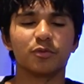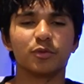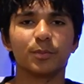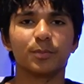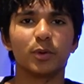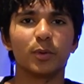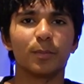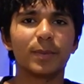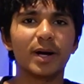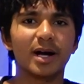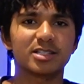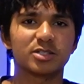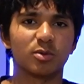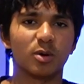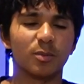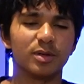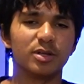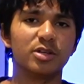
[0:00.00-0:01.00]
of football, back to
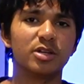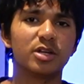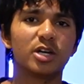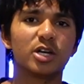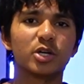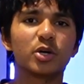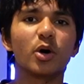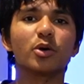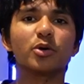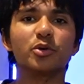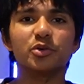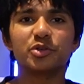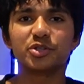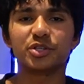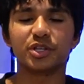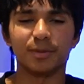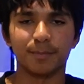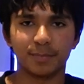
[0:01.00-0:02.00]
what we got
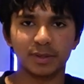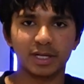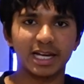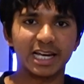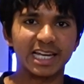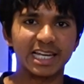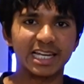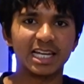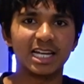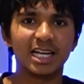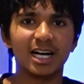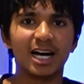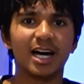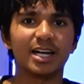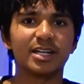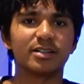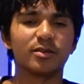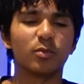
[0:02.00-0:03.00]
used to them playing
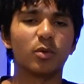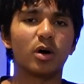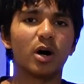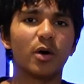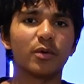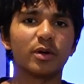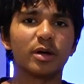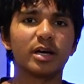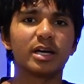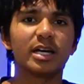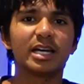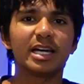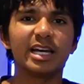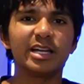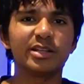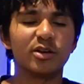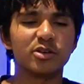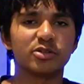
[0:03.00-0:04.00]
under Wilder
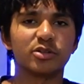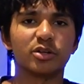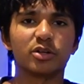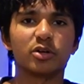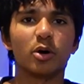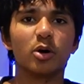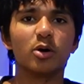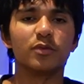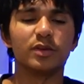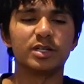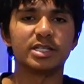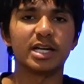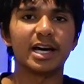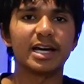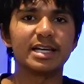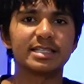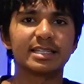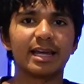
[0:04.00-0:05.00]
in those sort of COVID
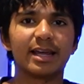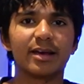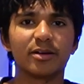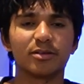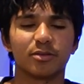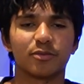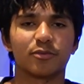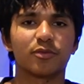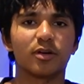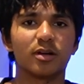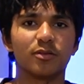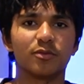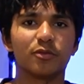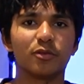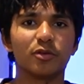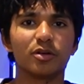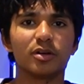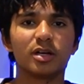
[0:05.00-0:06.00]
days, getting on the front
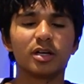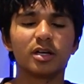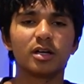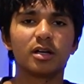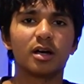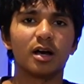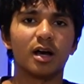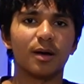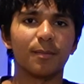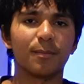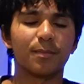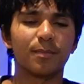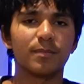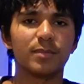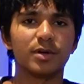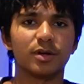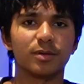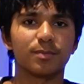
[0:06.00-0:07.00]
foot, you
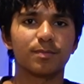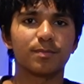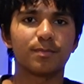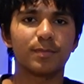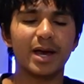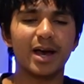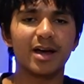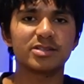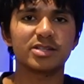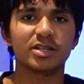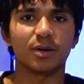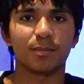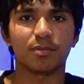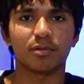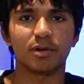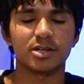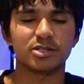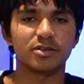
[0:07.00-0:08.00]
know, pouncing a
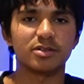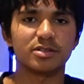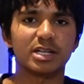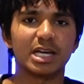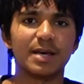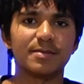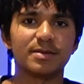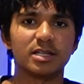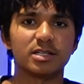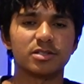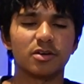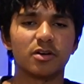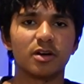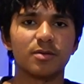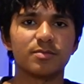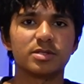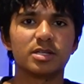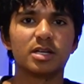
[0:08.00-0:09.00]
press on teams at
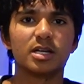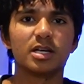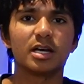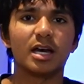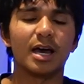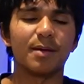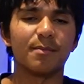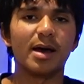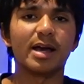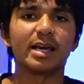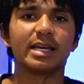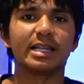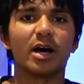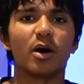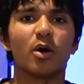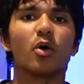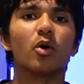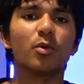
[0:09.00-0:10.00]
times and making
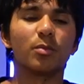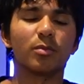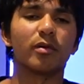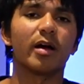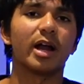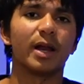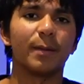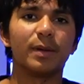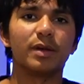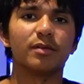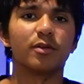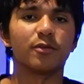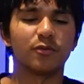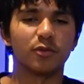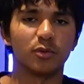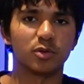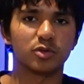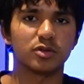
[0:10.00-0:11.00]
that home ground a bit of a
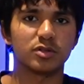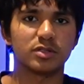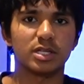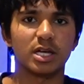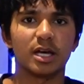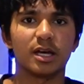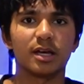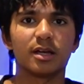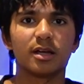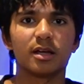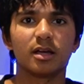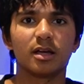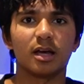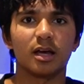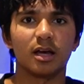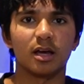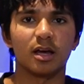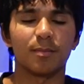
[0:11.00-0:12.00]
fortress there
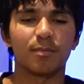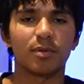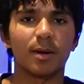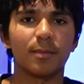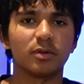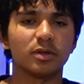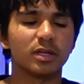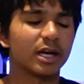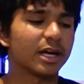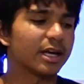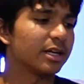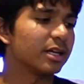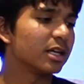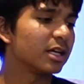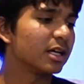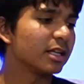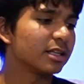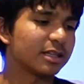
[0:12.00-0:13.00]
at Bramall Lane.
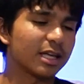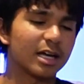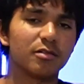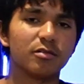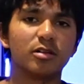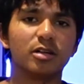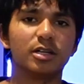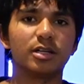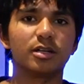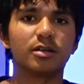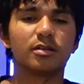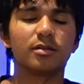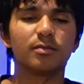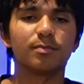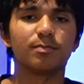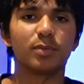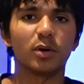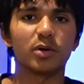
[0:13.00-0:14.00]
They really
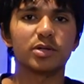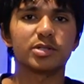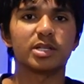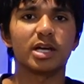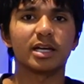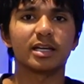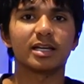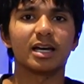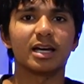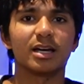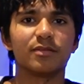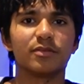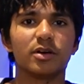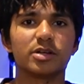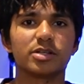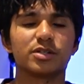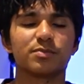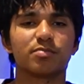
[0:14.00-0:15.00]
bossed that game
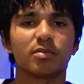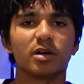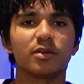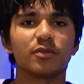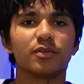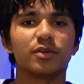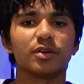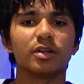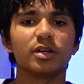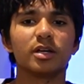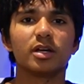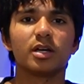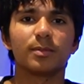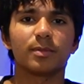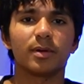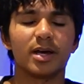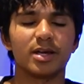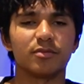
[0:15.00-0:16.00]
versus Brentford,
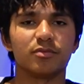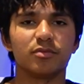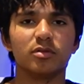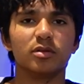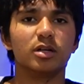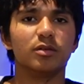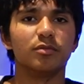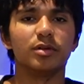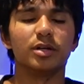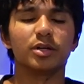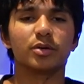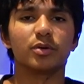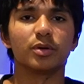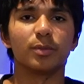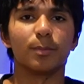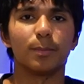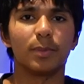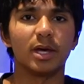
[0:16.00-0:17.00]
played really, really
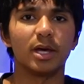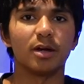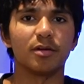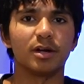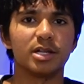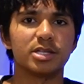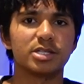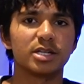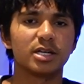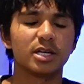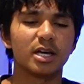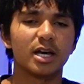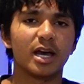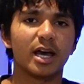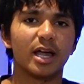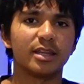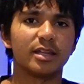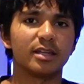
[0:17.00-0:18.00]
good in periods.
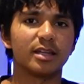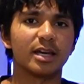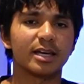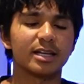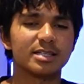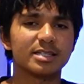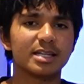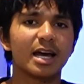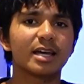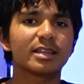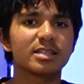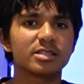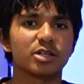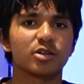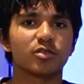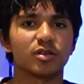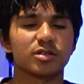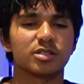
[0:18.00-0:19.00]
And then they can take this
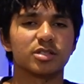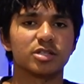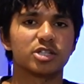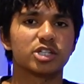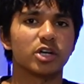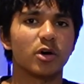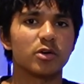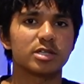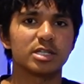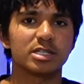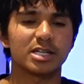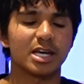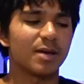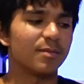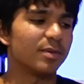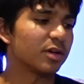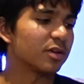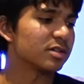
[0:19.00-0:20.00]
across to this Chelsea
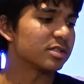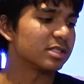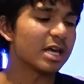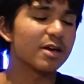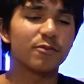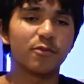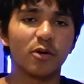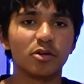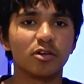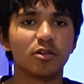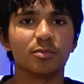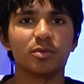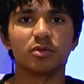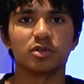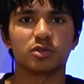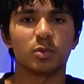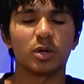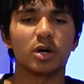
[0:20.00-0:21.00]
team because they're
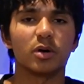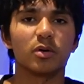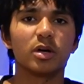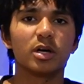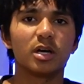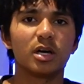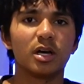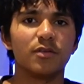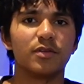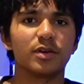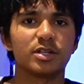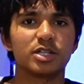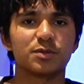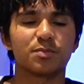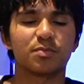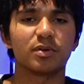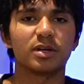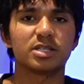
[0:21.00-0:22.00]
vulnerable as well. If you can
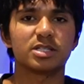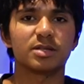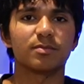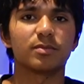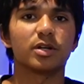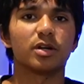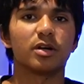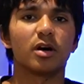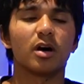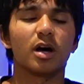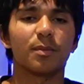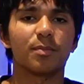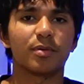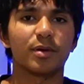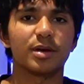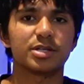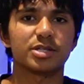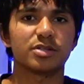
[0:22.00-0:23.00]
spring some, you know, high
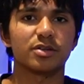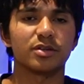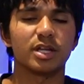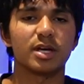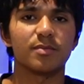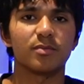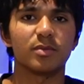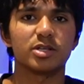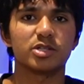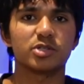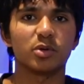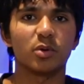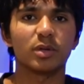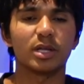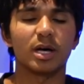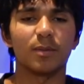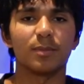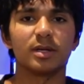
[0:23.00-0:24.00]
presses on them, we
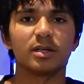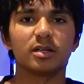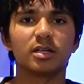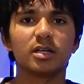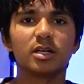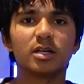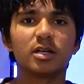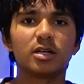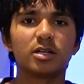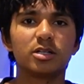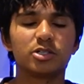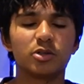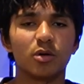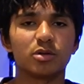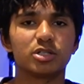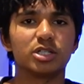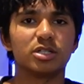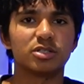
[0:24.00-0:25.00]
saw they were a bit
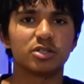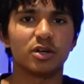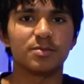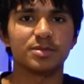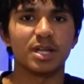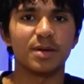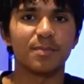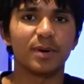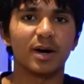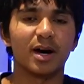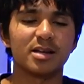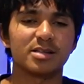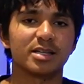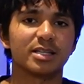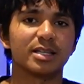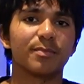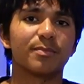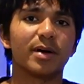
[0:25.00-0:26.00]
dodgy in terms of their
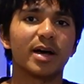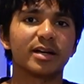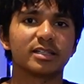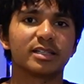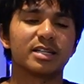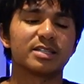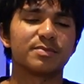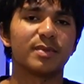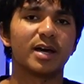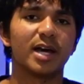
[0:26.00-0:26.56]
passing at the back against